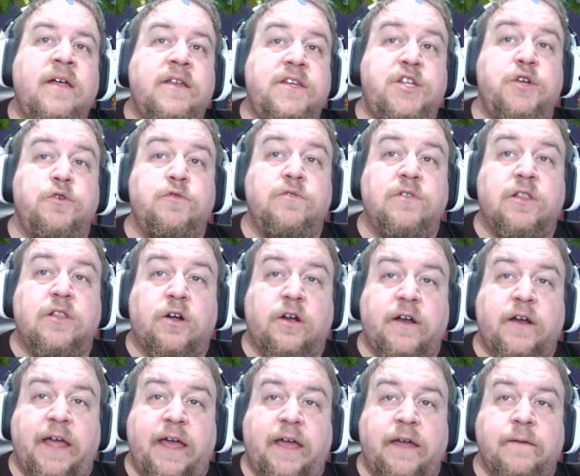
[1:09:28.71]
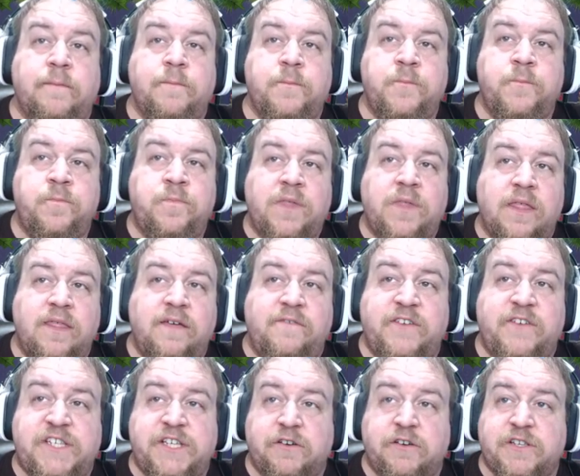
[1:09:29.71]
to learning the
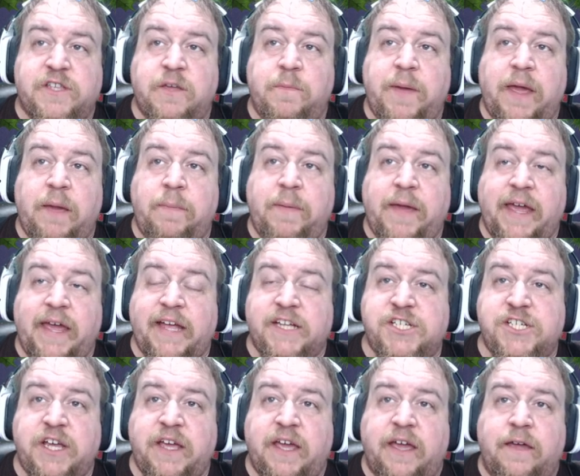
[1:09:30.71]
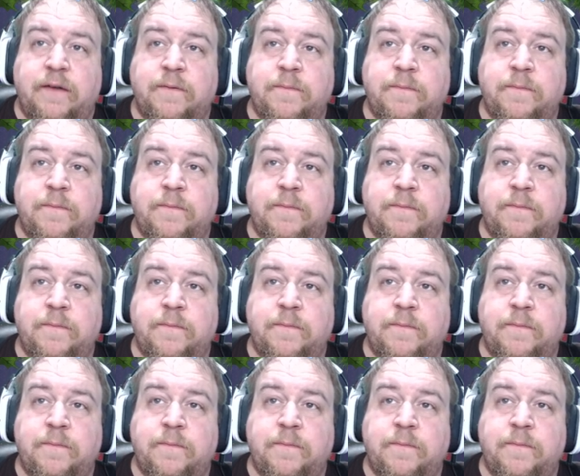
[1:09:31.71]
Vizier's the BBEG?